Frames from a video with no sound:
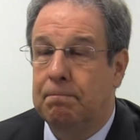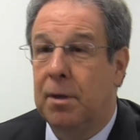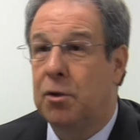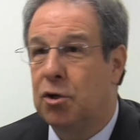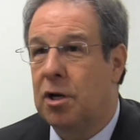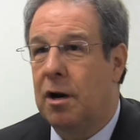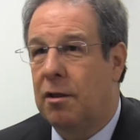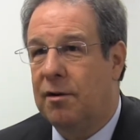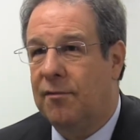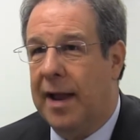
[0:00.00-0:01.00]
But there's
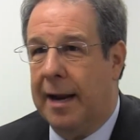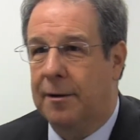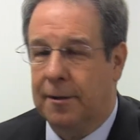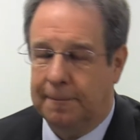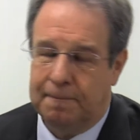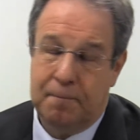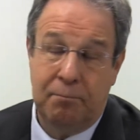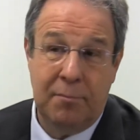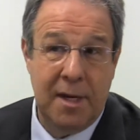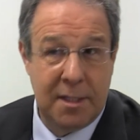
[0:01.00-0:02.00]
another factor.
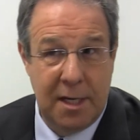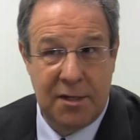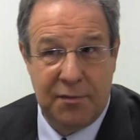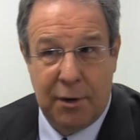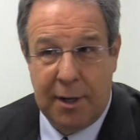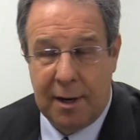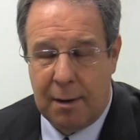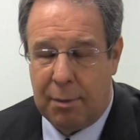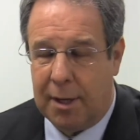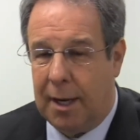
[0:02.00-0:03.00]
This gets very
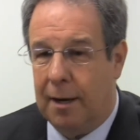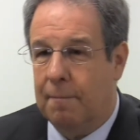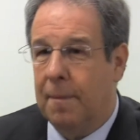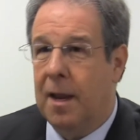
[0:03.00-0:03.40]
complicated.